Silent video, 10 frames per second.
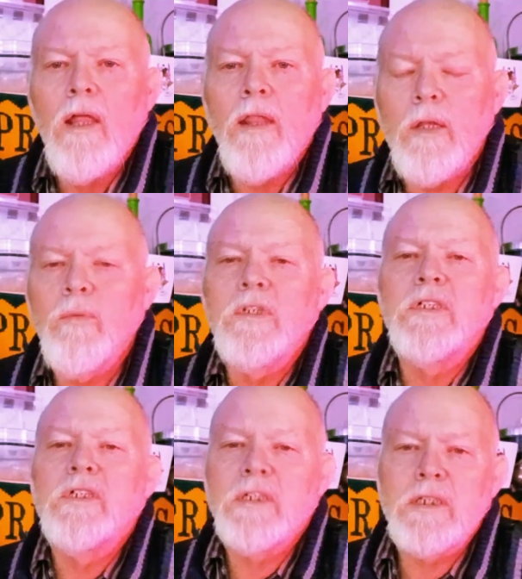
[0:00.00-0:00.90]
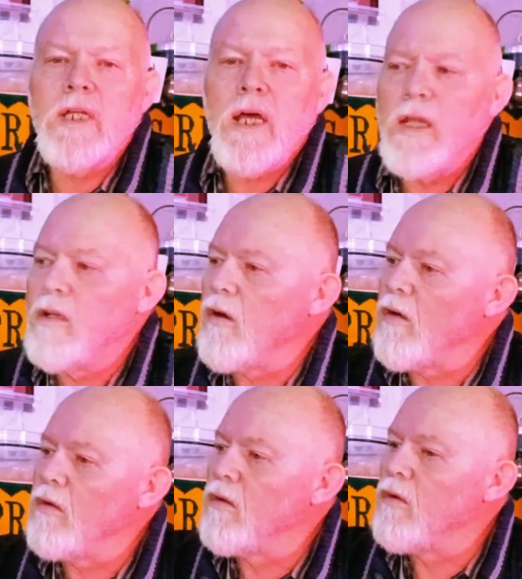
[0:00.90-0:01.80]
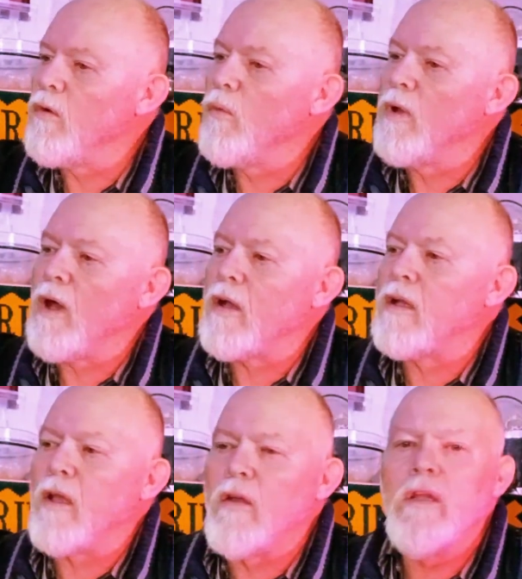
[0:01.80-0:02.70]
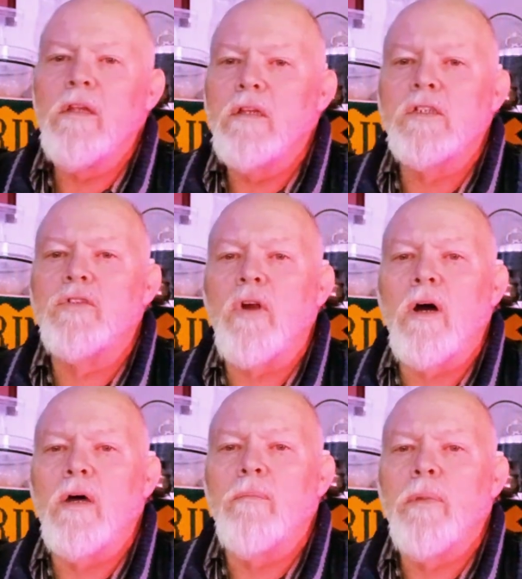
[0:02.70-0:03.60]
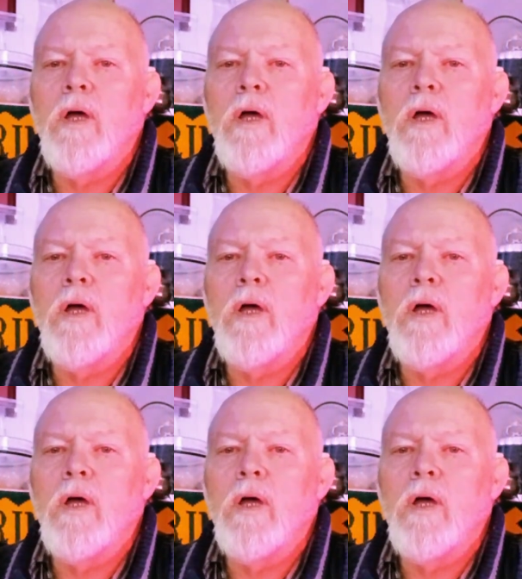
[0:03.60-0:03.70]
that was standing on what I can only describe